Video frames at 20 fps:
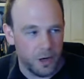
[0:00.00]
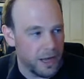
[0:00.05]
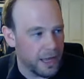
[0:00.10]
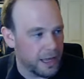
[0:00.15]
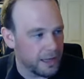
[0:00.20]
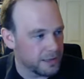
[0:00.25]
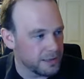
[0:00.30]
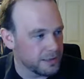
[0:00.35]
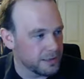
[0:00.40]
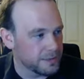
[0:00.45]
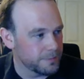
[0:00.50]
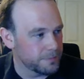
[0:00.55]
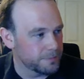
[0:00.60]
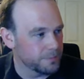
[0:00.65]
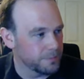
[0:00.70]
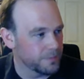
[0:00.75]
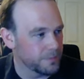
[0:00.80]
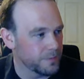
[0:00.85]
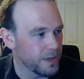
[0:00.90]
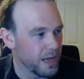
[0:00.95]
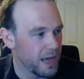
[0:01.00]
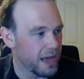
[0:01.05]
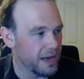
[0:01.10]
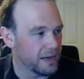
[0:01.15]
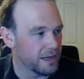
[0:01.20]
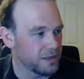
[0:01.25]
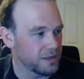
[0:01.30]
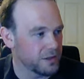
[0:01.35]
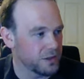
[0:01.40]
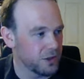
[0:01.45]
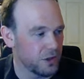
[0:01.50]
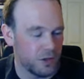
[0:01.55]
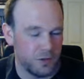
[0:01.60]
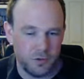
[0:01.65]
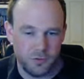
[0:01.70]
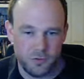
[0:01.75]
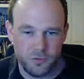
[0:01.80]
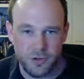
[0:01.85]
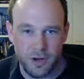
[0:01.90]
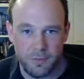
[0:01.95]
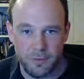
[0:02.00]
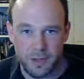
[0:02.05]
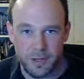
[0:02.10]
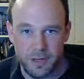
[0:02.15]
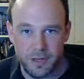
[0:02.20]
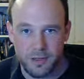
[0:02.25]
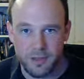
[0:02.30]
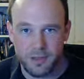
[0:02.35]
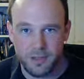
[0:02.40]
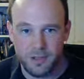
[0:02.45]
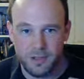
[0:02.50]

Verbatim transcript: hex, and traveling